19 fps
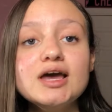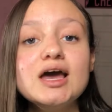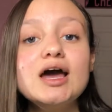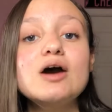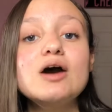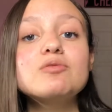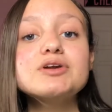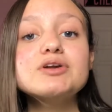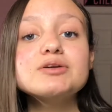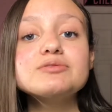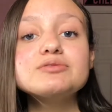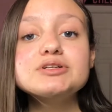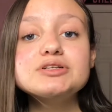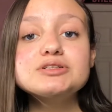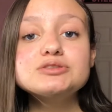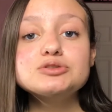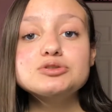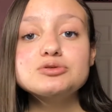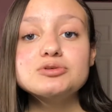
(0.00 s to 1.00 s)
And what I really
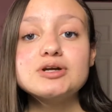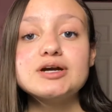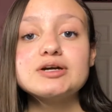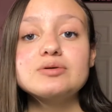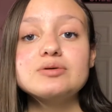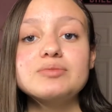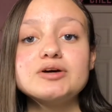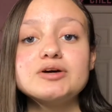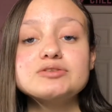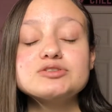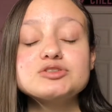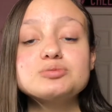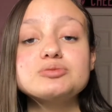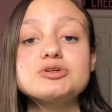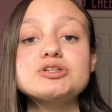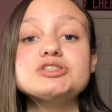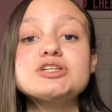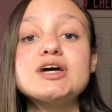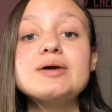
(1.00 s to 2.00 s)
do like about this
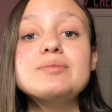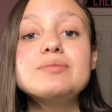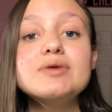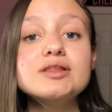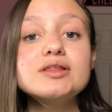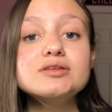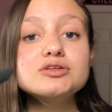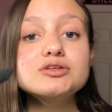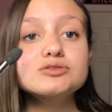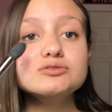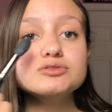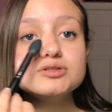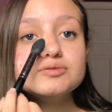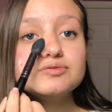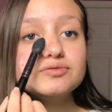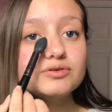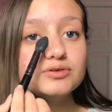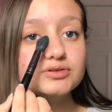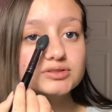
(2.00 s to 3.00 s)
brush, I mainly use it
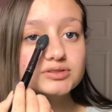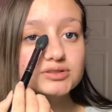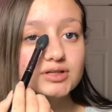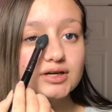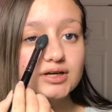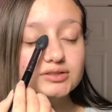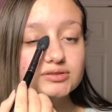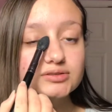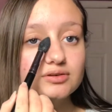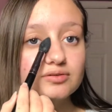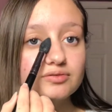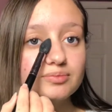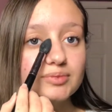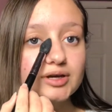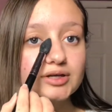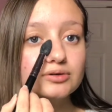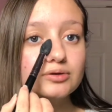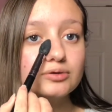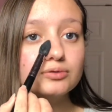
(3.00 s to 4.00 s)
for the sides of
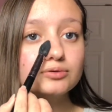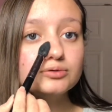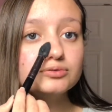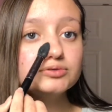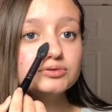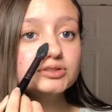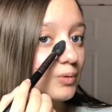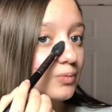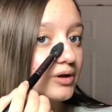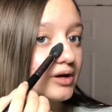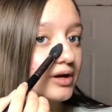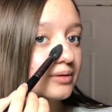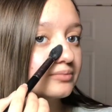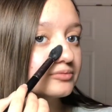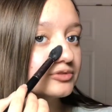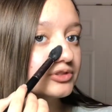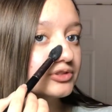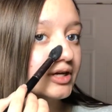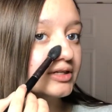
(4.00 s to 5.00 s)
my nose when I'm
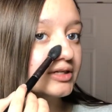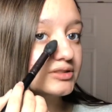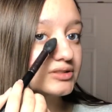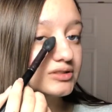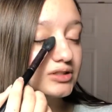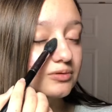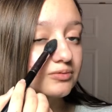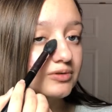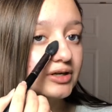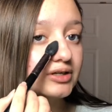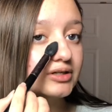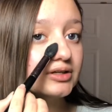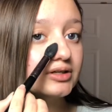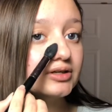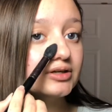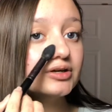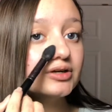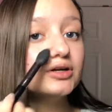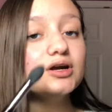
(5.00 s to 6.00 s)
trying to set right
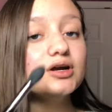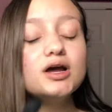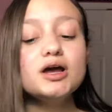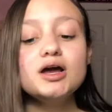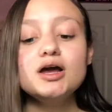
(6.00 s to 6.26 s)
here,